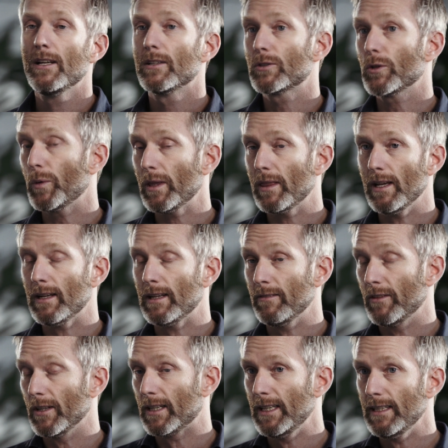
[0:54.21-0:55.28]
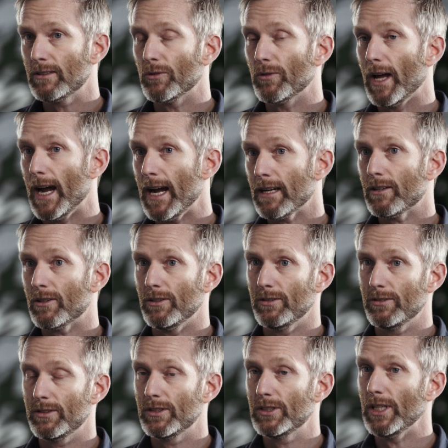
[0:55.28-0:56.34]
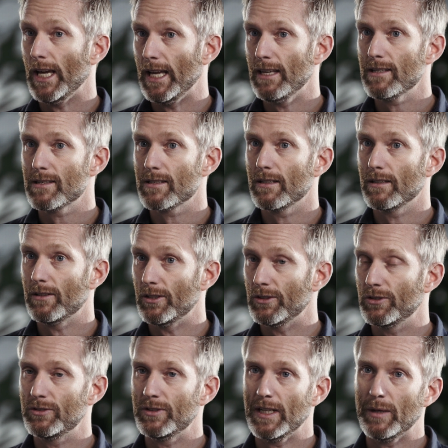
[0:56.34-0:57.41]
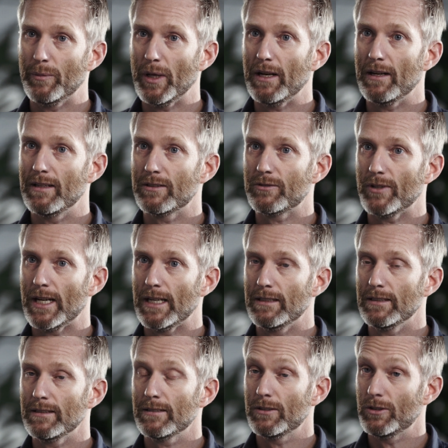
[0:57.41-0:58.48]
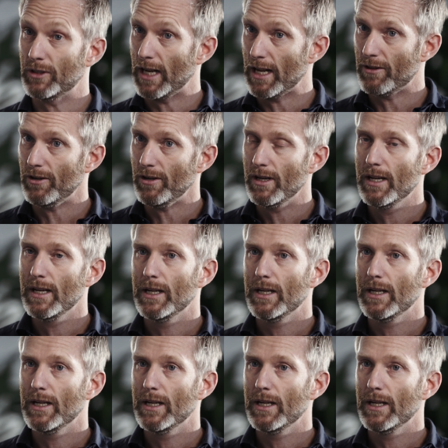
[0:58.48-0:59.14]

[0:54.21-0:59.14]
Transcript: So we think if the keystone actors change their sustainability strategies together,